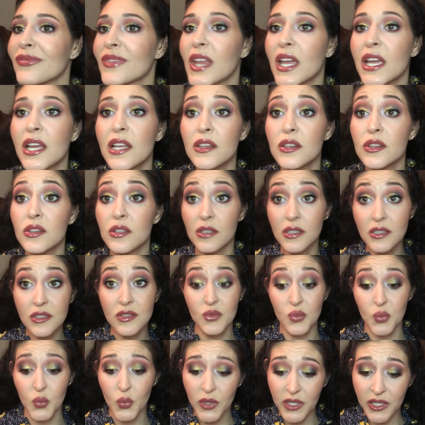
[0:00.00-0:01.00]
like it
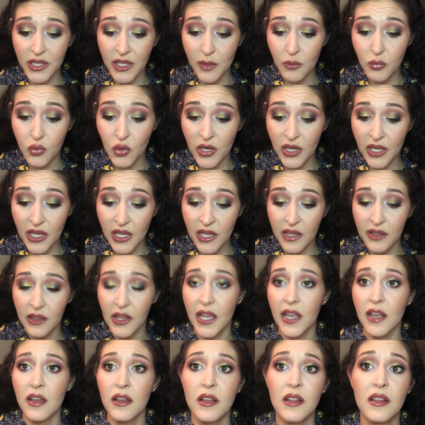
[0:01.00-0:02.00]
looks really pretty and
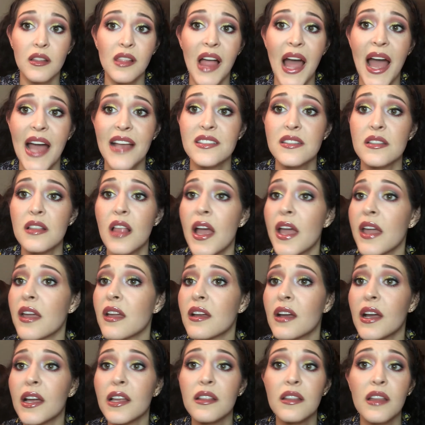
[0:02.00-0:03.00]
like
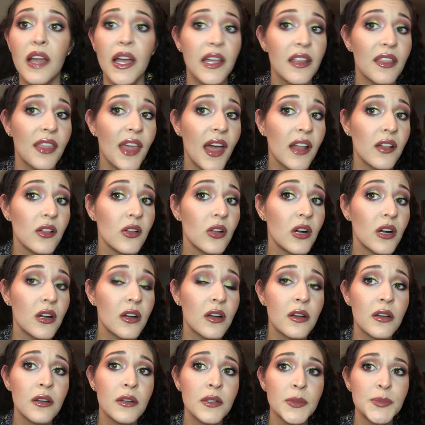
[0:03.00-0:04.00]
glass-like. I like that
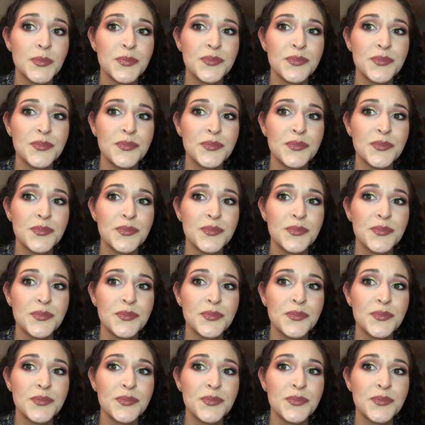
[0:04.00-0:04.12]
look.